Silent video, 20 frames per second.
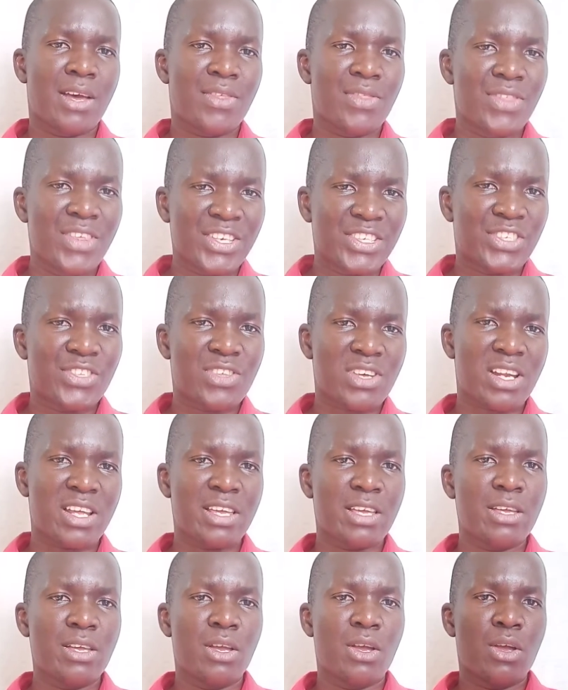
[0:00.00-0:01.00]
These
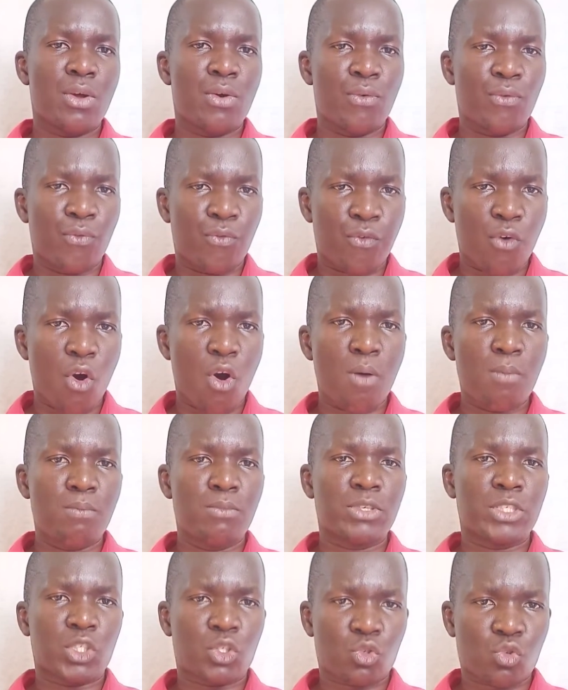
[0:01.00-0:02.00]
three
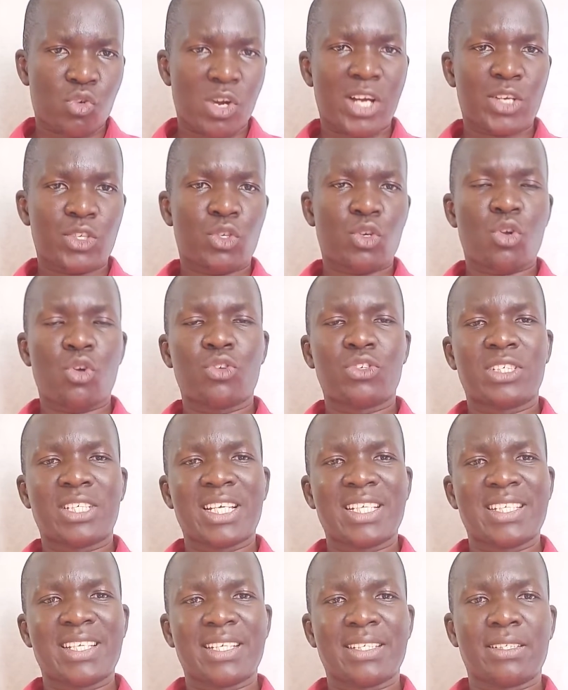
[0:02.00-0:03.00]
form structural
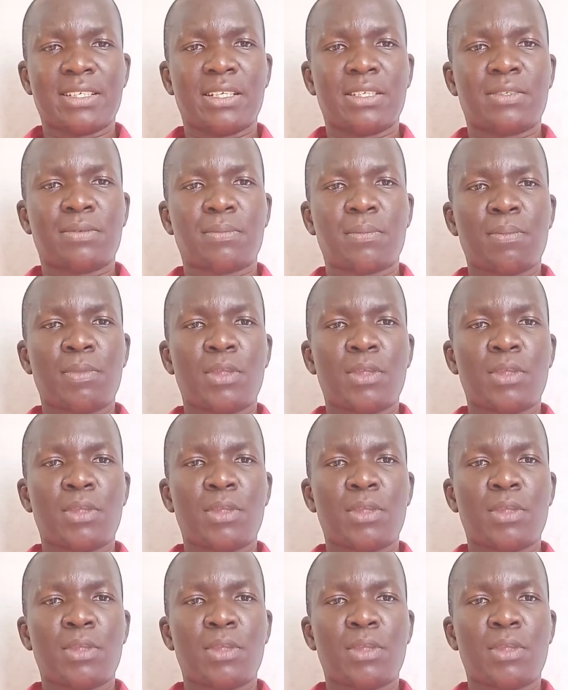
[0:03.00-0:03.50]
sentences.